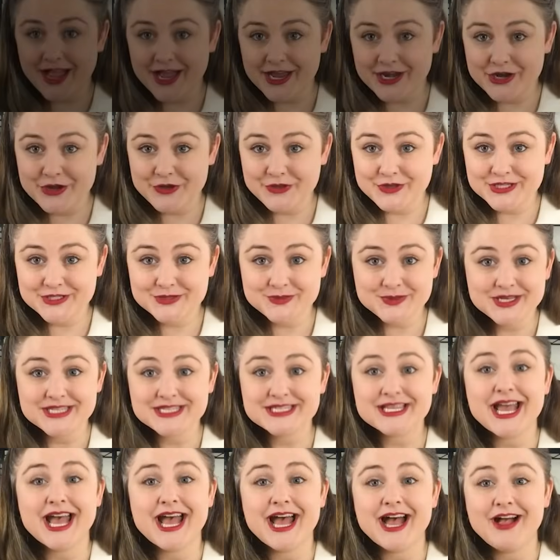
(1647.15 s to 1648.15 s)
I know this
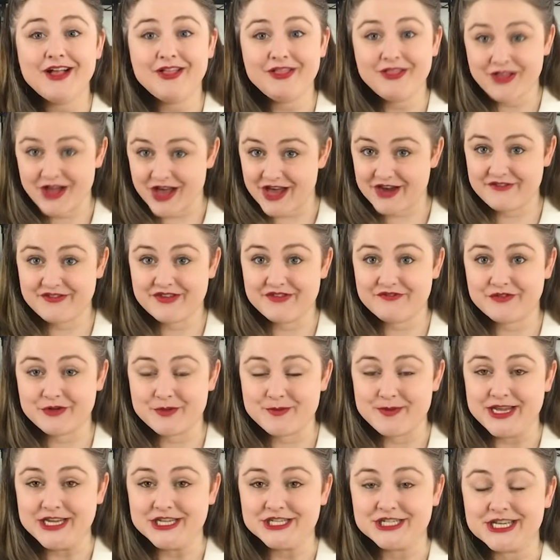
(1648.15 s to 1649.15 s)
was a lot of
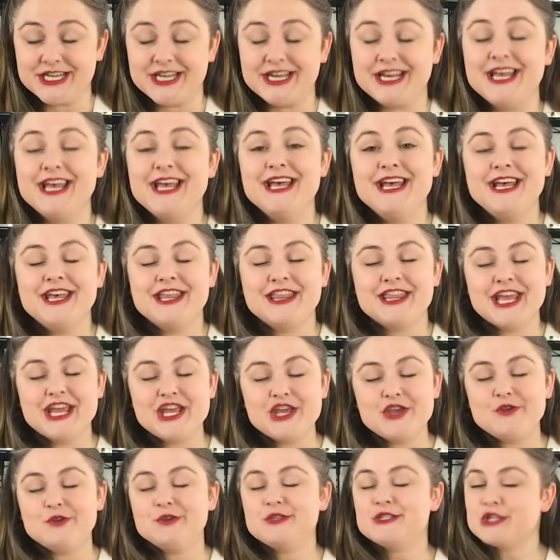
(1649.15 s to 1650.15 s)
information.
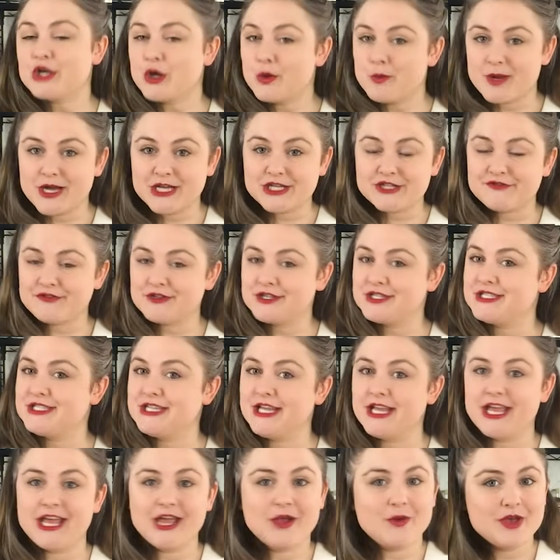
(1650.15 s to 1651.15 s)
Thank you so much for
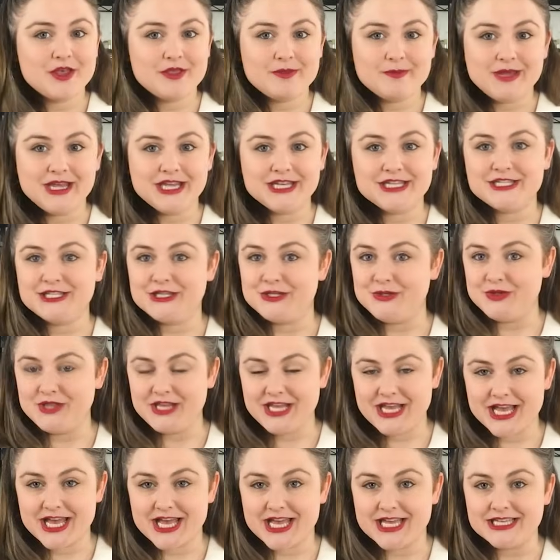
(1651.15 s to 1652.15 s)
sticking with me to
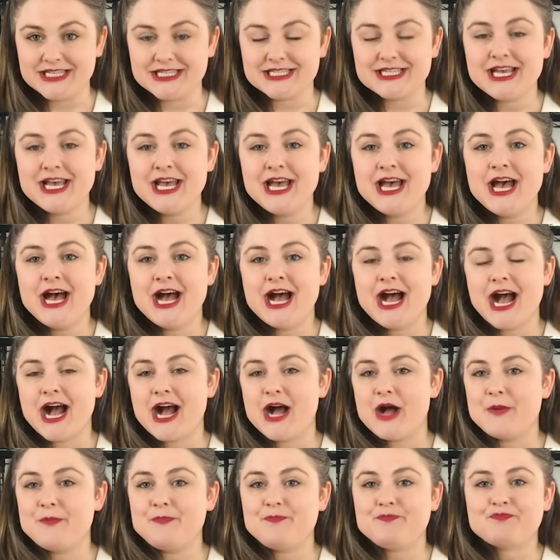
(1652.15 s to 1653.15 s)
the end.
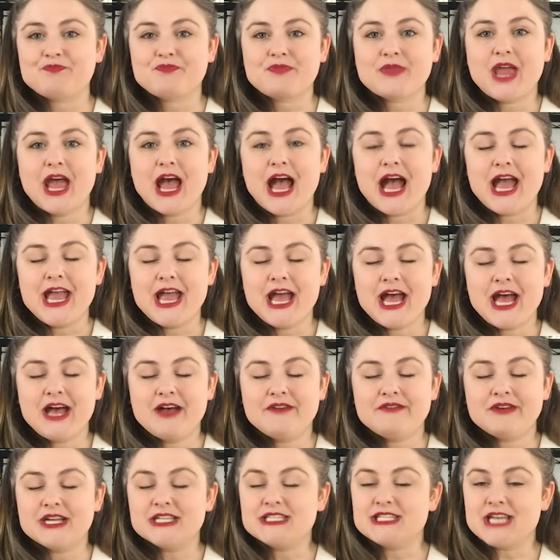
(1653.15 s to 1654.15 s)
I
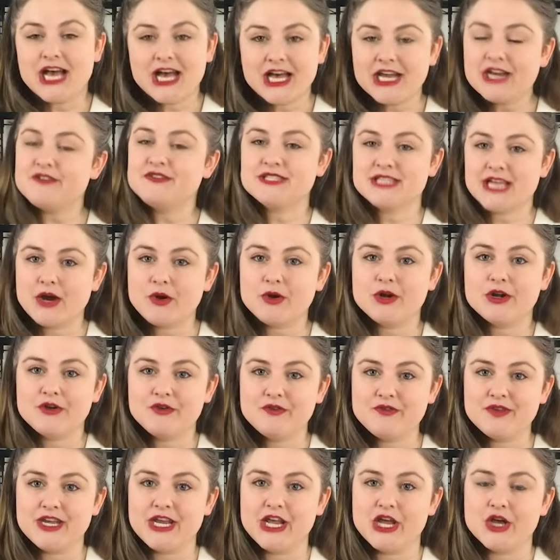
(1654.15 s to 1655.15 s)
have a ton of
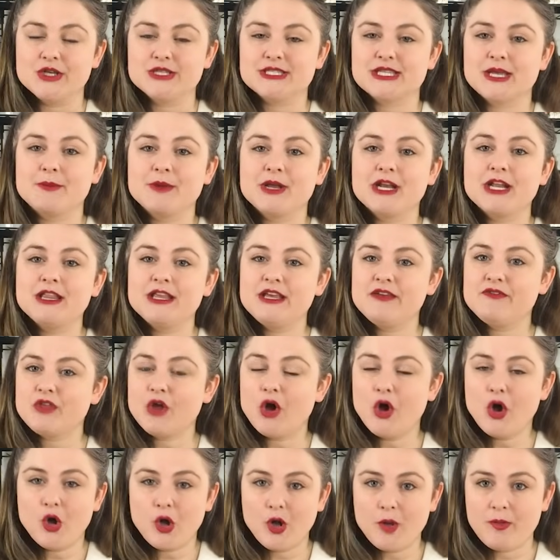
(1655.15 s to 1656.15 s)
sourdough videos. I'm gonna leave
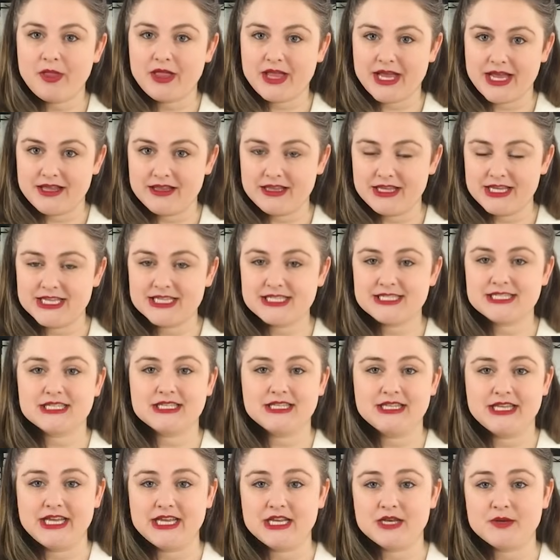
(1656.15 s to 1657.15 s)
the whole
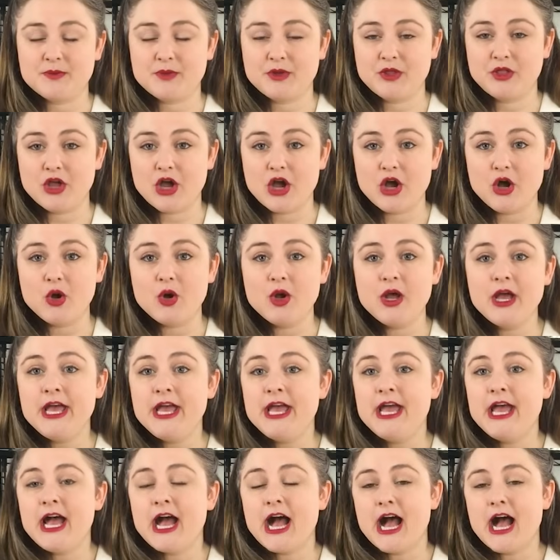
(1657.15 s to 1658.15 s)
playlist linked below.
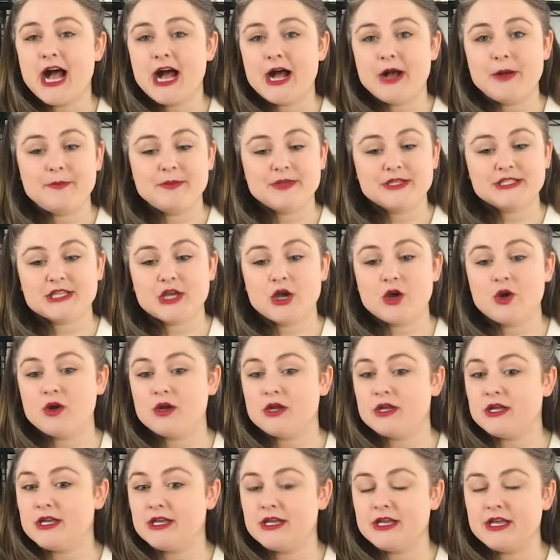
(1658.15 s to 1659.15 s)

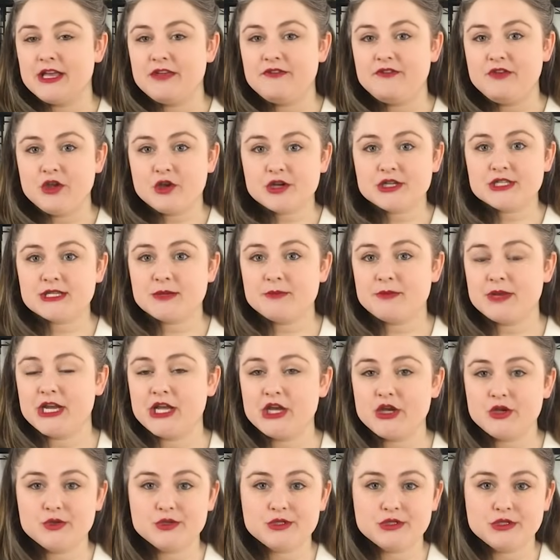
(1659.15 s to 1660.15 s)
So if you're
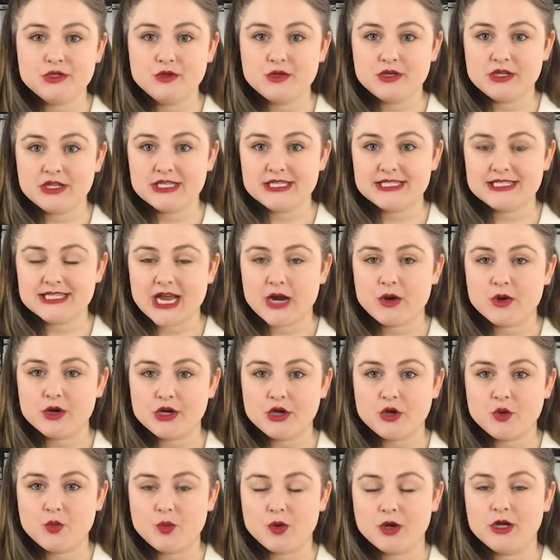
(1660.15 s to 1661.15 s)
somebody who's new to the
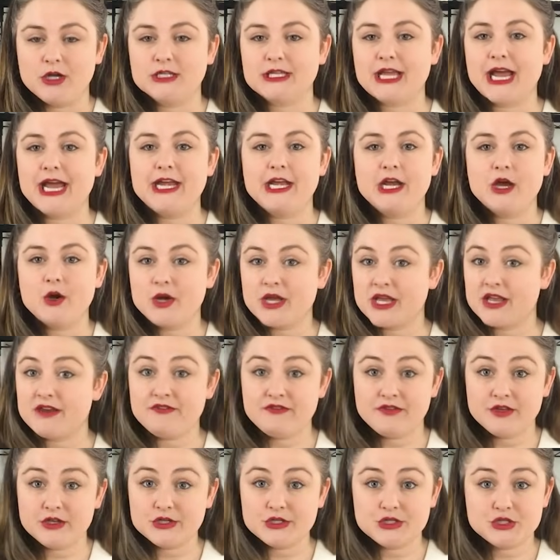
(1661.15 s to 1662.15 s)
sourdough world, I know it
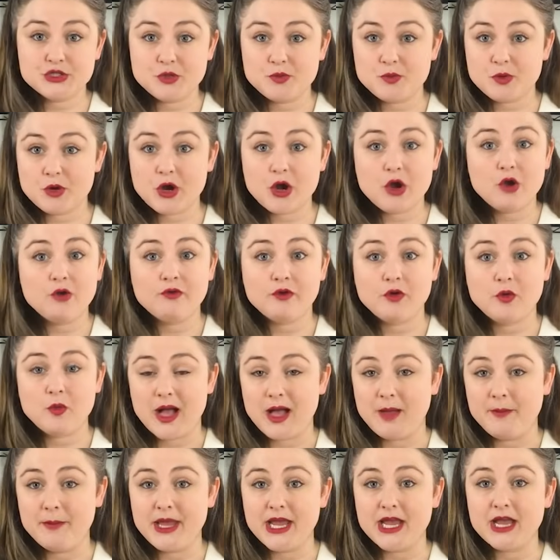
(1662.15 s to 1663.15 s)
can feel super
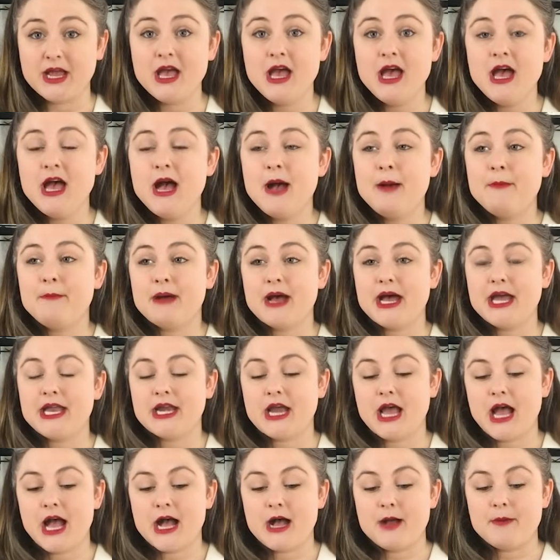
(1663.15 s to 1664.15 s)
overwhelming,
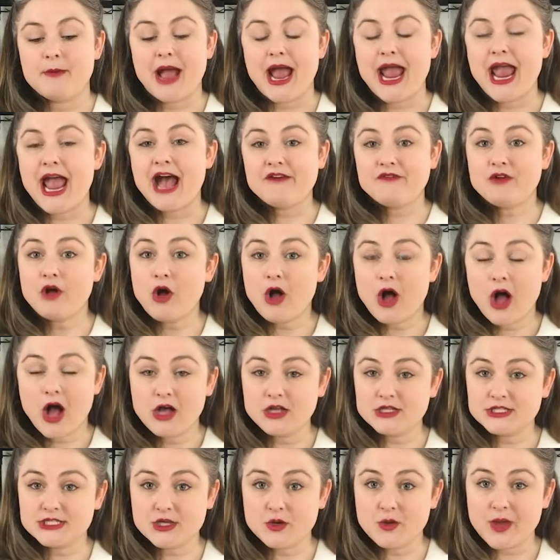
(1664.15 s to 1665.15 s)
but I have
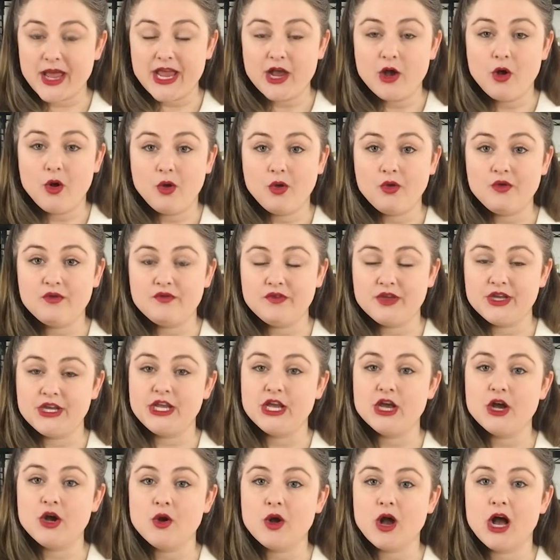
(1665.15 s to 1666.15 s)
also a whole
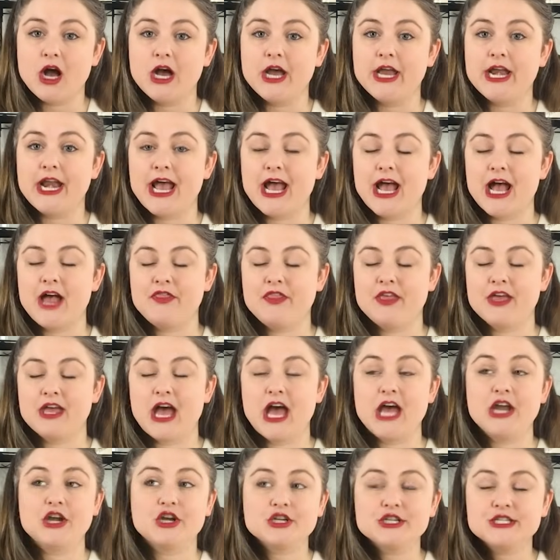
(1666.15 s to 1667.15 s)
video on
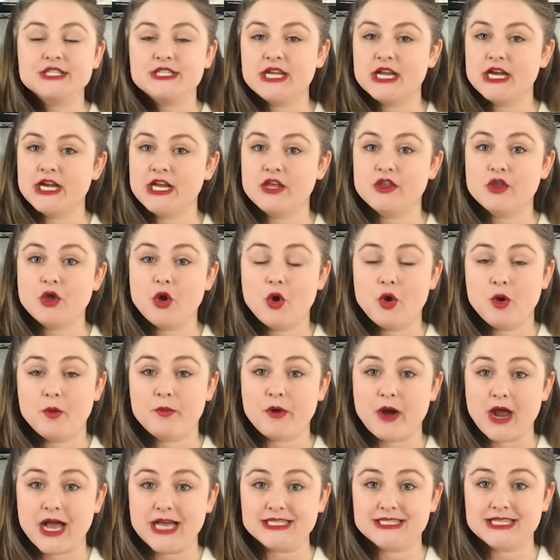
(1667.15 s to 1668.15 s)
understanding the whole
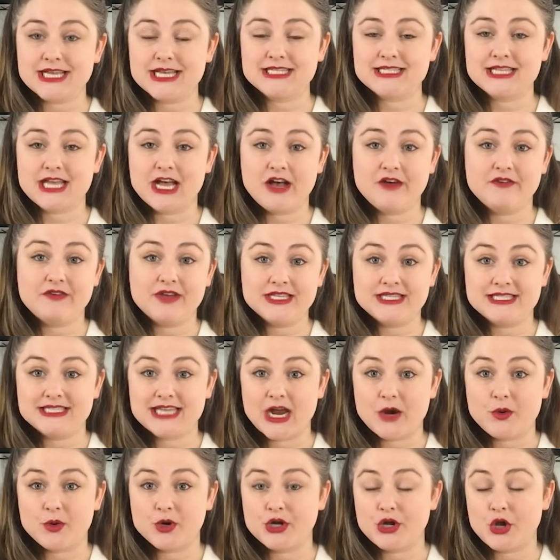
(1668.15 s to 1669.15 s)
process of a
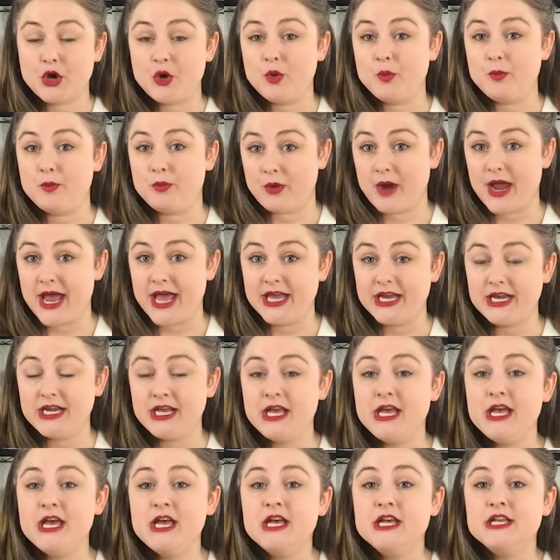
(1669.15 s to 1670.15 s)
sourdough
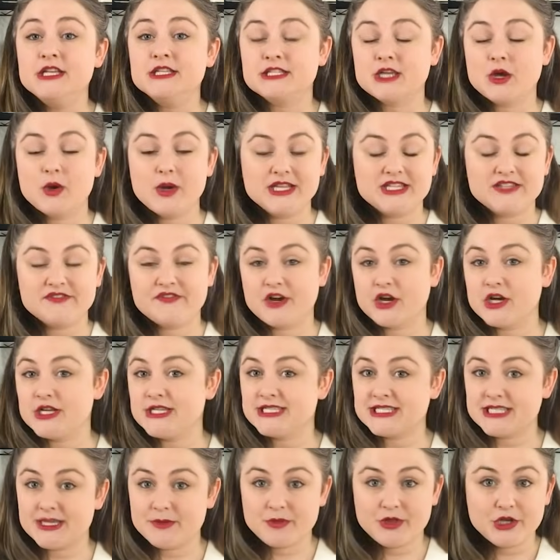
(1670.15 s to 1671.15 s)
bread. So it's very
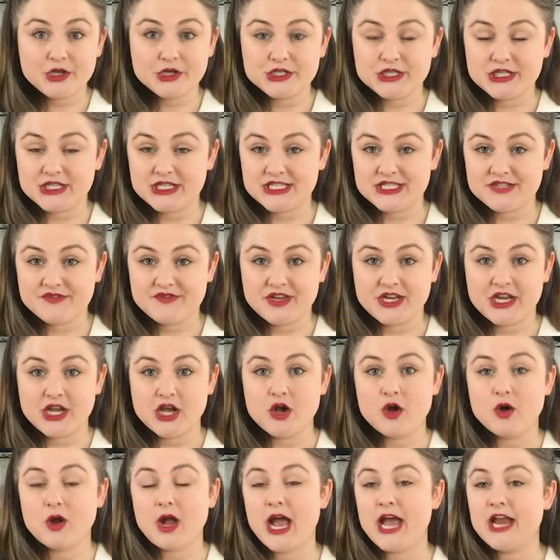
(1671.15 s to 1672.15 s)
similar to this
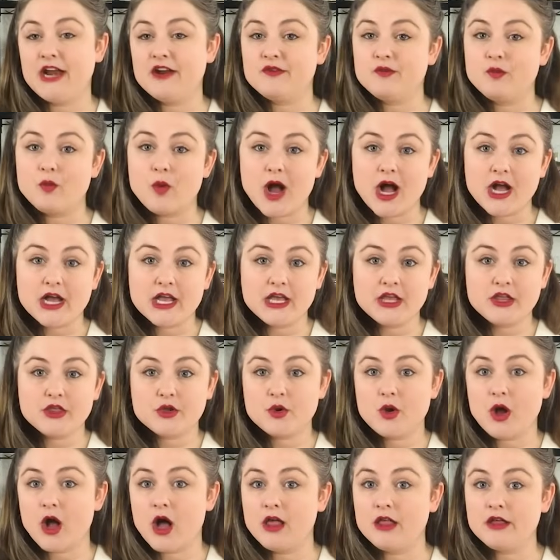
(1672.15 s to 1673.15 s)
video, kind of walking
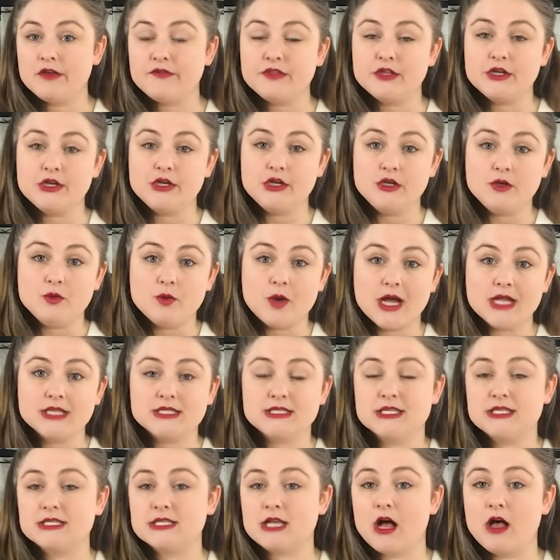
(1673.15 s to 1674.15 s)
through all of the
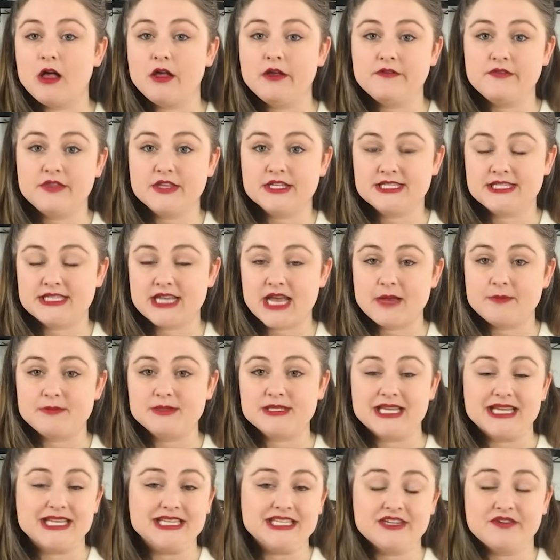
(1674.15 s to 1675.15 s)
nuances, all of the
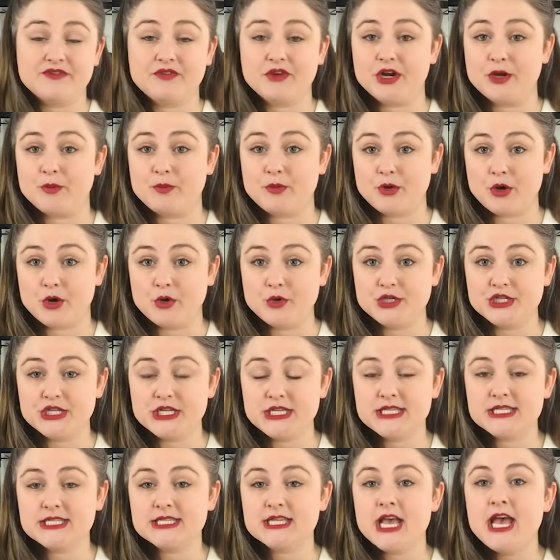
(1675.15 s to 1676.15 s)
steps and different
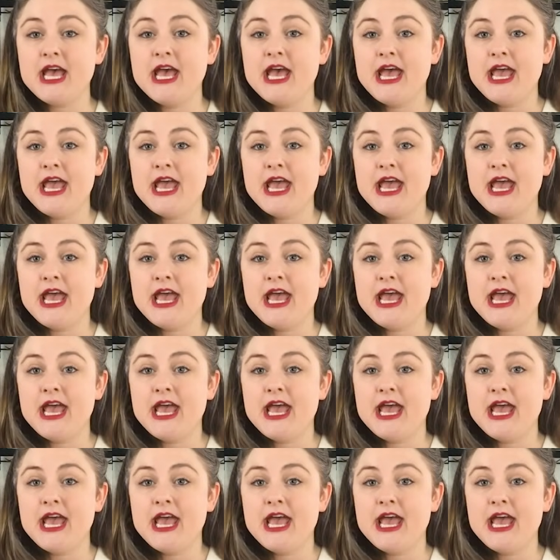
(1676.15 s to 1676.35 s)
approaches.